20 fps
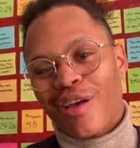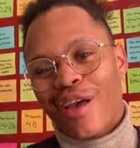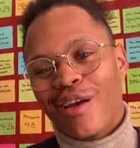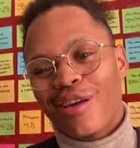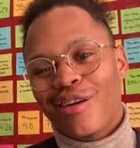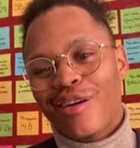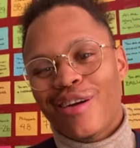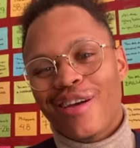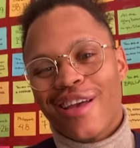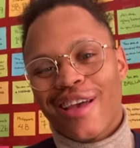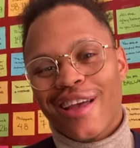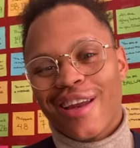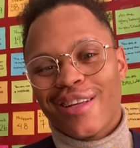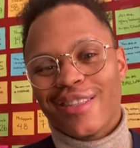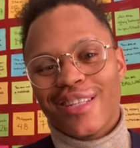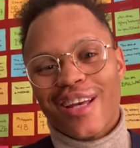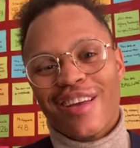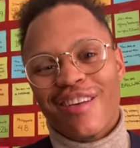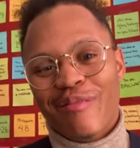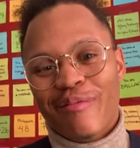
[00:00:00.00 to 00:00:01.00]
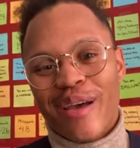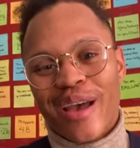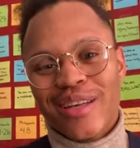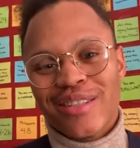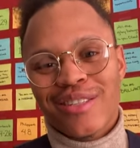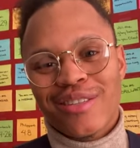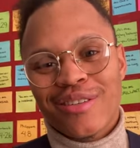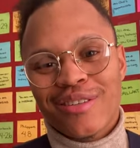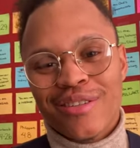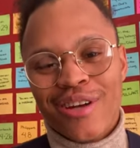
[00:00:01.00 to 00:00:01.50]
Hannah and executive
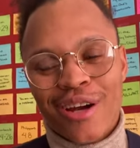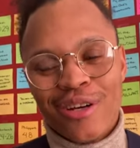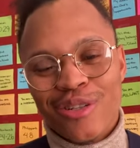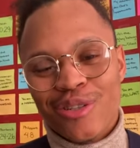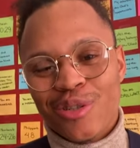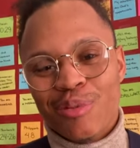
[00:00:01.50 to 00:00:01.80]
pastor Dr.